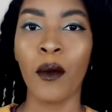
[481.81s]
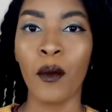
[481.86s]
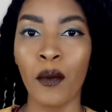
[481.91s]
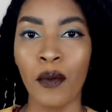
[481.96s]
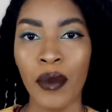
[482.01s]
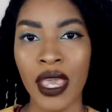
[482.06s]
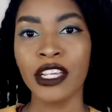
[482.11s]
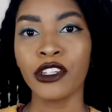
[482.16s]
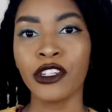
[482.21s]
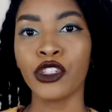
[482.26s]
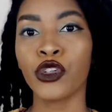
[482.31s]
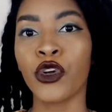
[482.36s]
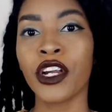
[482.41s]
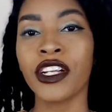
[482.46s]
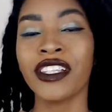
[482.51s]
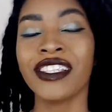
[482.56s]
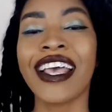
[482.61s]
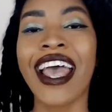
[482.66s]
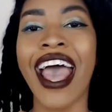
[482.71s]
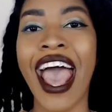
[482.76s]
Make sure
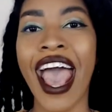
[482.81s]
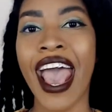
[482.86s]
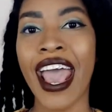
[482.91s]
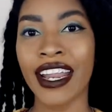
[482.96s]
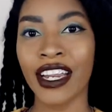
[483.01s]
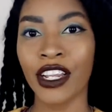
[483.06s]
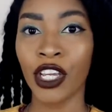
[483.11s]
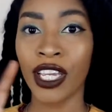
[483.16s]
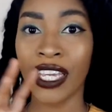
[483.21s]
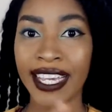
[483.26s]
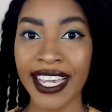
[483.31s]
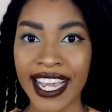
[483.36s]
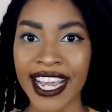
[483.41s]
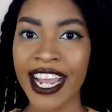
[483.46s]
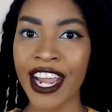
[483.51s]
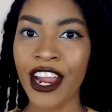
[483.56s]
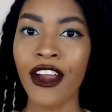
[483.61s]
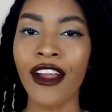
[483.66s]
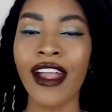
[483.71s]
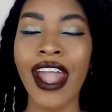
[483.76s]
to add
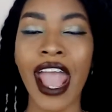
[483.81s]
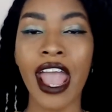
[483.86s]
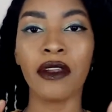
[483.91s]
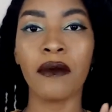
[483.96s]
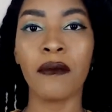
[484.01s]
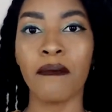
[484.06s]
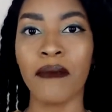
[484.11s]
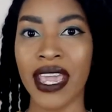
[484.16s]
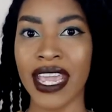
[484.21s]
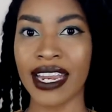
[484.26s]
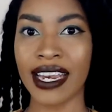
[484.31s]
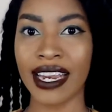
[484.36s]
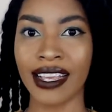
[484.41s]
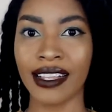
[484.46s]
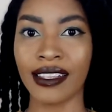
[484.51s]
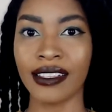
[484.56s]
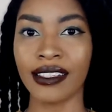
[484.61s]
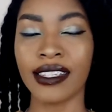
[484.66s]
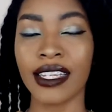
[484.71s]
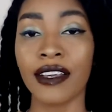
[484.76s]
care and
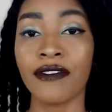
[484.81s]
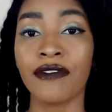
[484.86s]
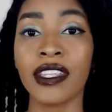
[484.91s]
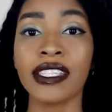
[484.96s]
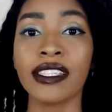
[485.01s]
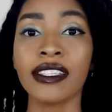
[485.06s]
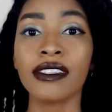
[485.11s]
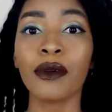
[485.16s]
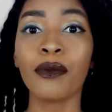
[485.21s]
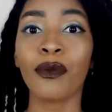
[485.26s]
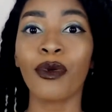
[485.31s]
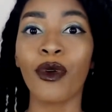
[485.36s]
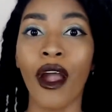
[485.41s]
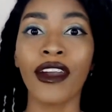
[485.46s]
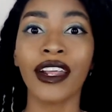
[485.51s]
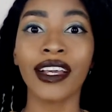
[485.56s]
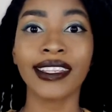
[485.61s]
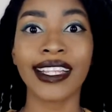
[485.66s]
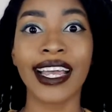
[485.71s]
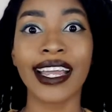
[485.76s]
maintenance. If this is a
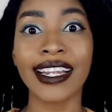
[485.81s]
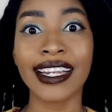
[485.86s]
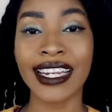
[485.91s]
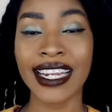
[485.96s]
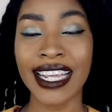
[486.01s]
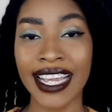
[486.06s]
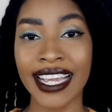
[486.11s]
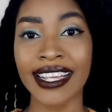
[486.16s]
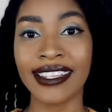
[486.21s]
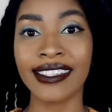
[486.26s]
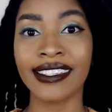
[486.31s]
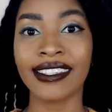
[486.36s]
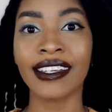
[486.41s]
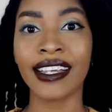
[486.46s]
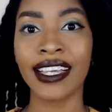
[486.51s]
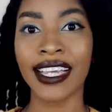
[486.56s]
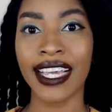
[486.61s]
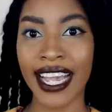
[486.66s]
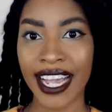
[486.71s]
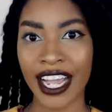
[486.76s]
product that needs
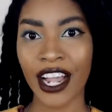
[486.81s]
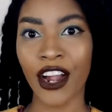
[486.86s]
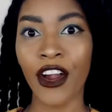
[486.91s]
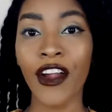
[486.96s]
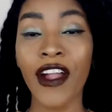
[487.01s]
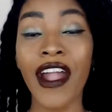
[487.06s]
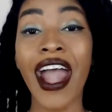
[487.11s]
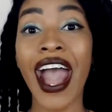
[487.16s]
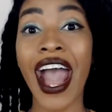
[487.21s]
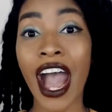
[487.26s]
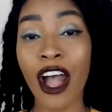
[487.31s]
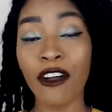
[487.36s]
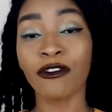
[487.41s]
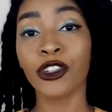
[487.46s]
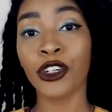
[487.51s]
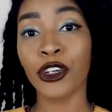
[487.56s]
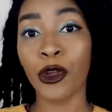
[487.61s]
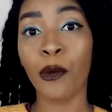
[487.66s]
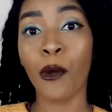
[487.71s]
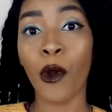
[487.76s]
care
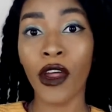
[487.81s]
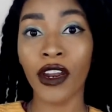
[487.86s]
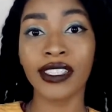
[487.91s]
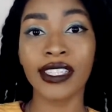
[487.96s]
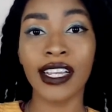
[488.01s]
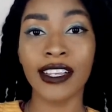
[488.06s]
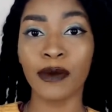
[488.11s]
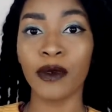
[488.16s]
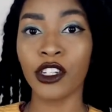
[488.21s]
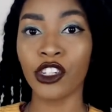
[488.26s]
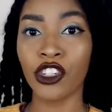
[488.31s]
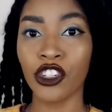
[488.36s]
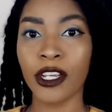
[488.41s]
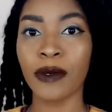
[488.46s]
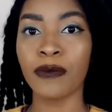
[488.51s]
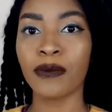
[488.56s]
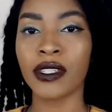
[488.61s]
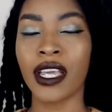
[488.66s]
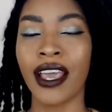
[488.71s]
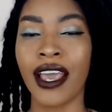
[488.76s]
after your product has been
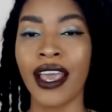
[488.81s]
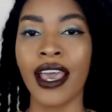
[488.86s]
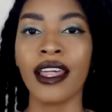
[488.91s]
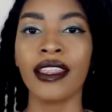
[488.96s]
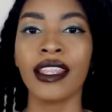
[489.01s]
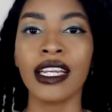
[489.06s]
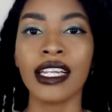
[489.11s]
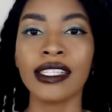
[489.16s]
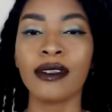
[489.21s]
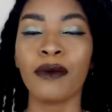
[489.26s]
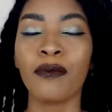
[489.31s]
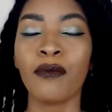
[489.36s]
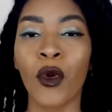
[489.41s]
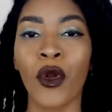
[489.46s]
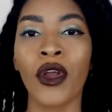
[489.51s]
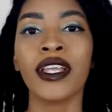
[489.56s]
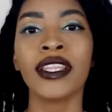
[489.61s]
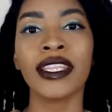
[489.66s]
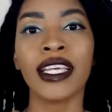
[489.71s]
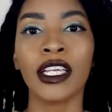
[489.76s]
shipped, then it's
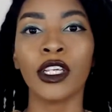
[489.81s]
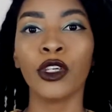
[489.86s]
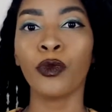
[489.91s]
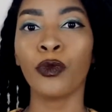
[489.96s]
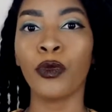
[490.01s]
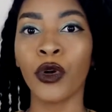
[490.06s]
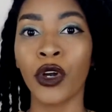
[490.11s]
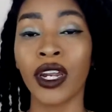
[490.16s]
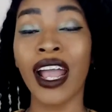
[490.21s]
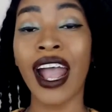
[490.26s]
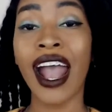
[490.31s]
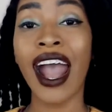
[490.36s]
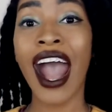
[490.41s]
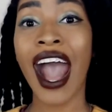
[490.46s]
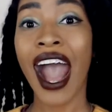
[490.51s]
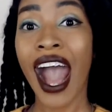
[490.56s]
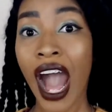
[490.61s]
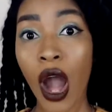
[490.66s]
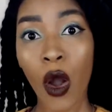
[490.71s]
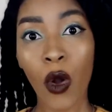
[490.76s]
important that you put
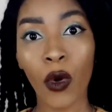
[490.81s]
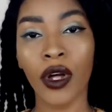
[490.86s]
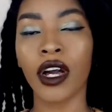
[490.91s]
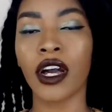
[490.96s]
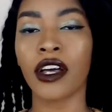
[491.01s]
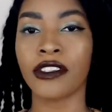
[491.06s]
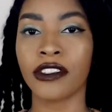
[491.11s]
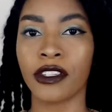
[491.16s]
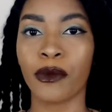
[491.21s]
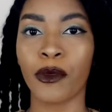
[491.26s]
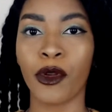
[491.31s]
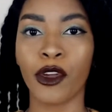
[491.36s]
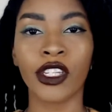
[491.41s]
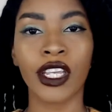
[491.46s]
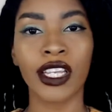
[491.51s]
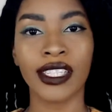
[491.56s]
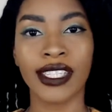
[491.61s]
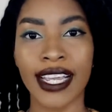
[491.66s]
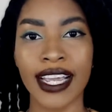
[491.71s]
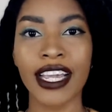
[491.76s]
how customers
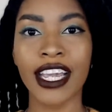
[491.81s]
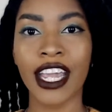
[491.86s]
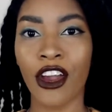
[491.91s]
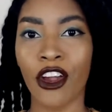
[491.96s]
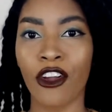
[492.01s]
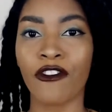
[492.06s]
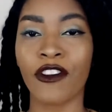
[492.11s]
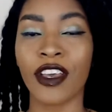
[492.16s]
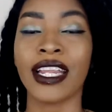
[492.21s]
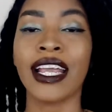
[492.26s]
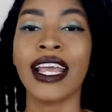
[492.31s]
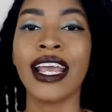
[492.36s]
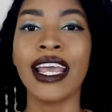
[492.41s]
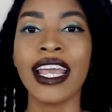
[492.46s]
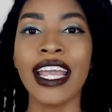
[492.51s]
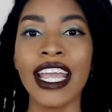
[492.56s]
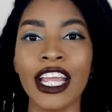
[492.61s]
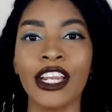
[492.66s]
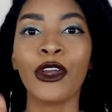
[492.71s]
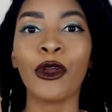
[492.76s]
can take care of it
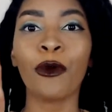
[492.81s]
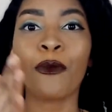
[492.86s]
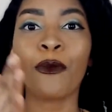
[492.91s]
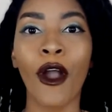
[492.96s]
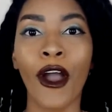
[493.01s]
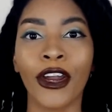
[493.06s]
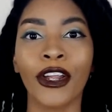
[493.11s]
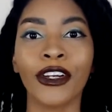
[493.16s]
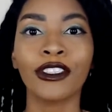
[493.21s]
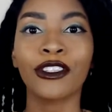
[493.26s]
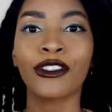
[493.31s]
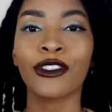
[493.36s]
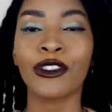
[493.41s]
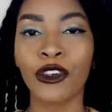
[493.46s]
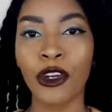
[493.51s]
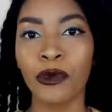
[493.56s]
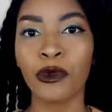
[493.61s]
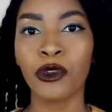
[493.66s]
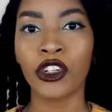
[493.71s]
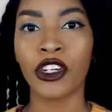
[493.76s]
in your product
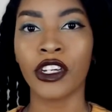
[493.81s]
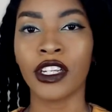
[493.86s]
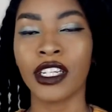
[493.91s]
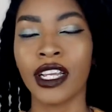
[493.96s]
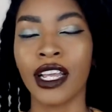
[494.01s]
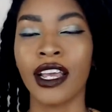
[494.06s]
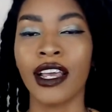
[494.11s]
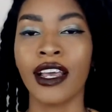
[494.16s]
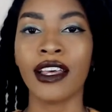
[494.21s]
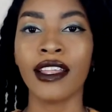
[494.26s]
description.